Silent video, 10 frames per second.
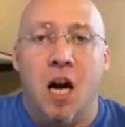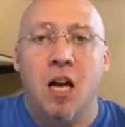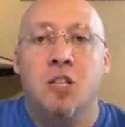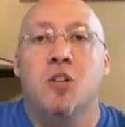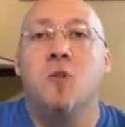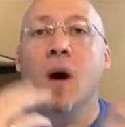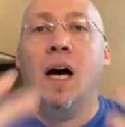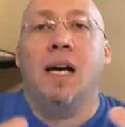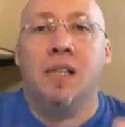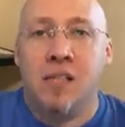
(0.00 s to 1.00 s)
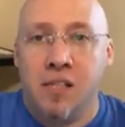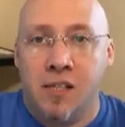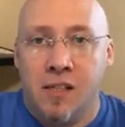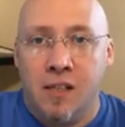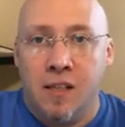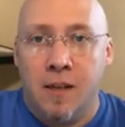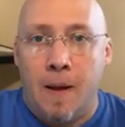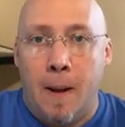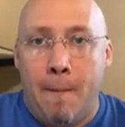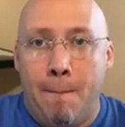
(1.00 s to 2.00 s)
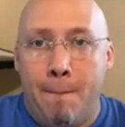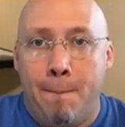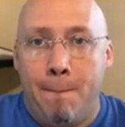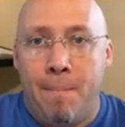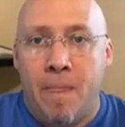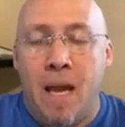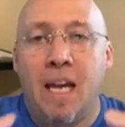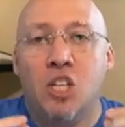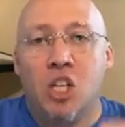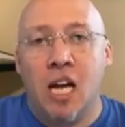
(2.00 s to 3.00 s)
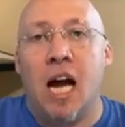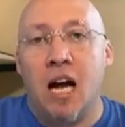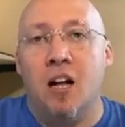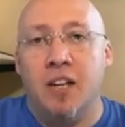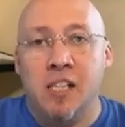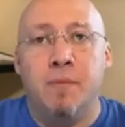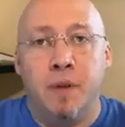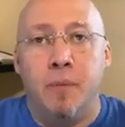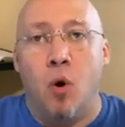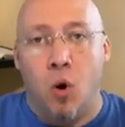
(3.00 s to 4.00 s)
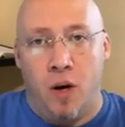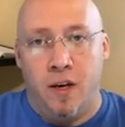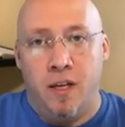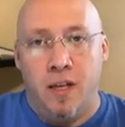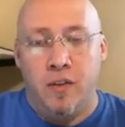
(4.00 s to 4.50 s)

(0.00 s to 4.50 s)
Unto us a child has been born.